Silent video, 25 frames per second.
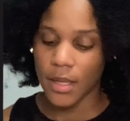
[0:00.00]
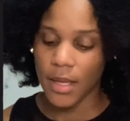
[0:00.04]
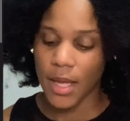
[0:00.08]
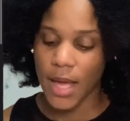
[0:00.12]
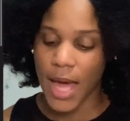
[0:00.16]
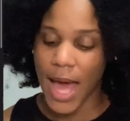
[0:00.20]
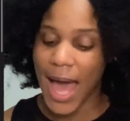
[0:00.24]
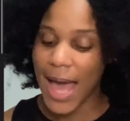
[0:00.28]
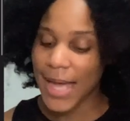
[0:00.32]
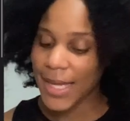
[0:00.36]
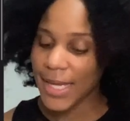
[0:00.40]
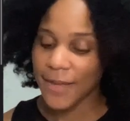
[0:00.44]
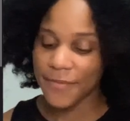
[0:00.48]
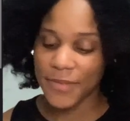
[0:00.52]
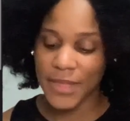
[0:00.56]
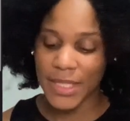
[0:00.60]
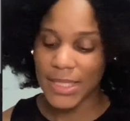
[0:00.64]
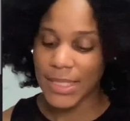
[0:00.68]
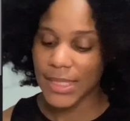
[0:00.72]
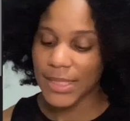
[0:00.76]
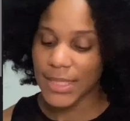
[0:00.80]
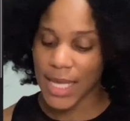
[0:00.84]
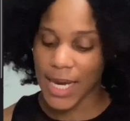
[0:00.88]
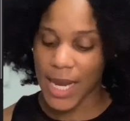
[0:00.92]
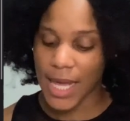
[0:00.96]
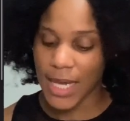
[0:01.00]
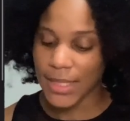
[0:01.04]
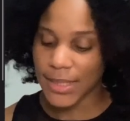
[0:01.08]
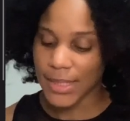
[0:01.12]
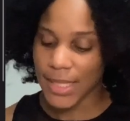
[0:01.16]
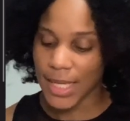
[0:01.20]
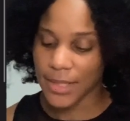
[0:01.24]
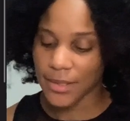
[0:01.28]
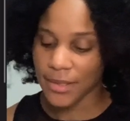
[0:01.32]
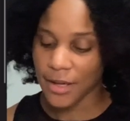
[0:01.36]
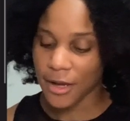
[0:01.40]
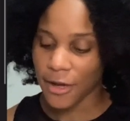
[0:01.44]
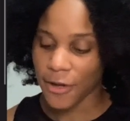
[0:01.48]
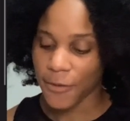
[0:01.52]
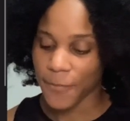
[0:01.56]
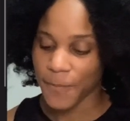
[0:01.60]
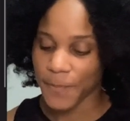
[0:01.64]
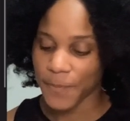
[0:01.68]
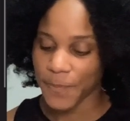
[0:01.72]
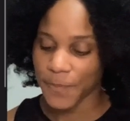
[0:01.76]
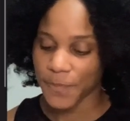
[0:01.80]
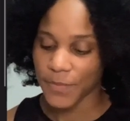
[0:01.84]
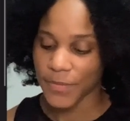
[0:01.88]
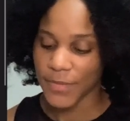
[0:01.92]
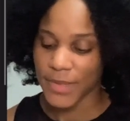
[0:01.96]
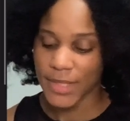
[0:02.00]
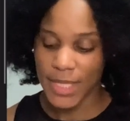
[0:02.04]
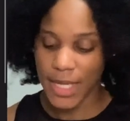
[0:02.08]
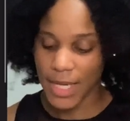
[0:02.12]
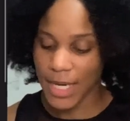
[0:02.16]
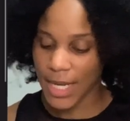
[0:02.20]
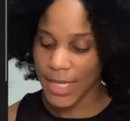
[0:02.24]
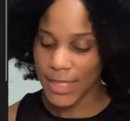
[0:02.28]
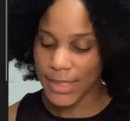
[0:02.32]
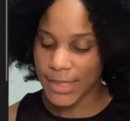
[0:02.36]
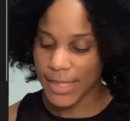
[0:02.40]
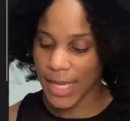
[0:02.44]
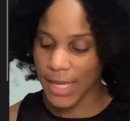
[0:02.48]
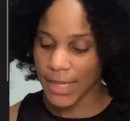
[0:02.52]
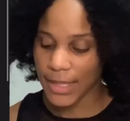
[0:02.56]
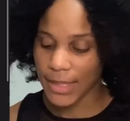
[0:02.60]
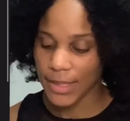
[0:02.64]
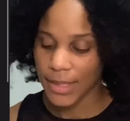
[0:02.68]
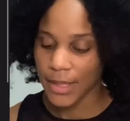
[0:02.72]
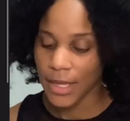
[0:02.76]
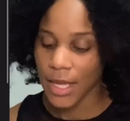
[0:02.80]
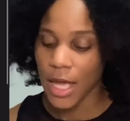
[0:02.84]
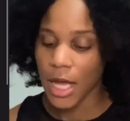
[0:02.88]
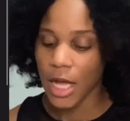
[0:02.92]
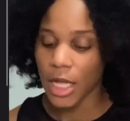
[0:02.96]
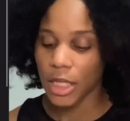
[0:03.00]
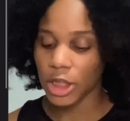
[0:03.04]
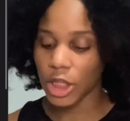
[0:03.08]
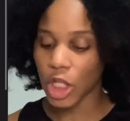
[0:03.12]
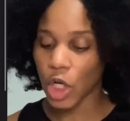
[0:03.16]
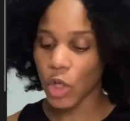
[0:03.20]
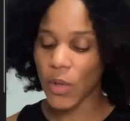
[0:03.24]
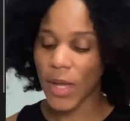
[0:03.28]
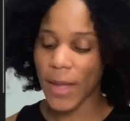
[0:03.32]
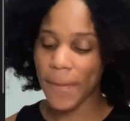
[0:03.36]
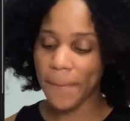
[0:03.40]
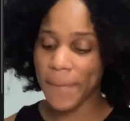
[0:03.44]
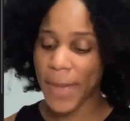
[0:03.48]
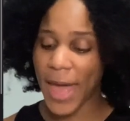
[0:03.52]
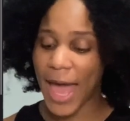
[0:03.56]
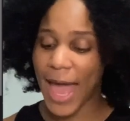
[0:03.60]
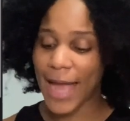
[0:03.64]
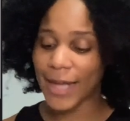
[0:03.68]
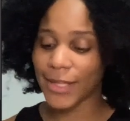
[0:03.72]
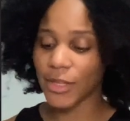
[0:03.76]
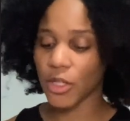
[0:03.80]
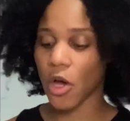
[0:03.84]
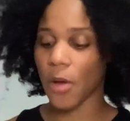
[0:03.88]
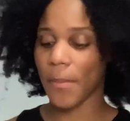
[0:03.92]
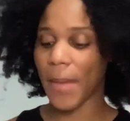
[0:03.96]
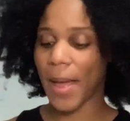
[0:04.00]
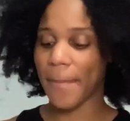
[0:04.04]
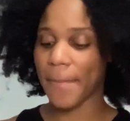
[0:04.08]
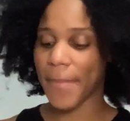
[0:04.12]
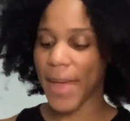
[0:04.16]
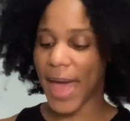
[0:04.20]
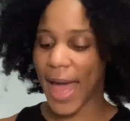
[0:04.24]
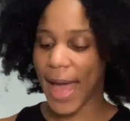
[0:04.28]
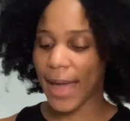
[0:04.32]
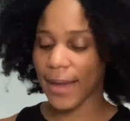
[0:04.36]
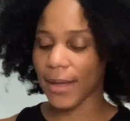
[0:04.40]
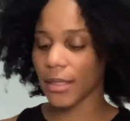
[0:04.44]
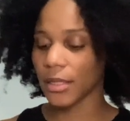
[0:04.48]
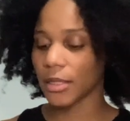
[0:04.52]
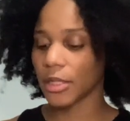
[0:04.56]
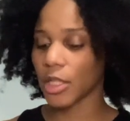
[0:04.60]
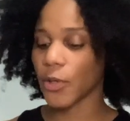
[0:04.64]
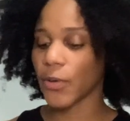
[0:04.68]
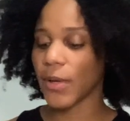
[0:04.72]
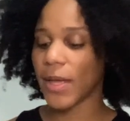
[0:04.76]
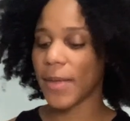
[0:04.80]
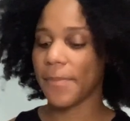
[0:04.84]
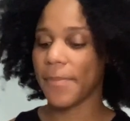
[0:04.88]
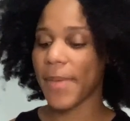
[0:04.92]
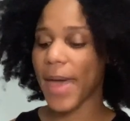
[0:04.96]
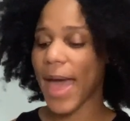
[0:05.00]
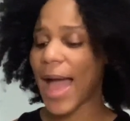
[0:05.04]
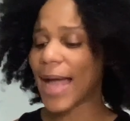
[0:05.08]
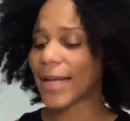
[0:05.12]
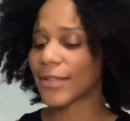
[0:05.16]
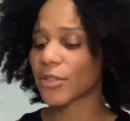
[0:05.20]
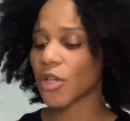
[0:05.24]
I give this a 10 out of 10, y'all. 10 out of 10. Low impact on my back, low impact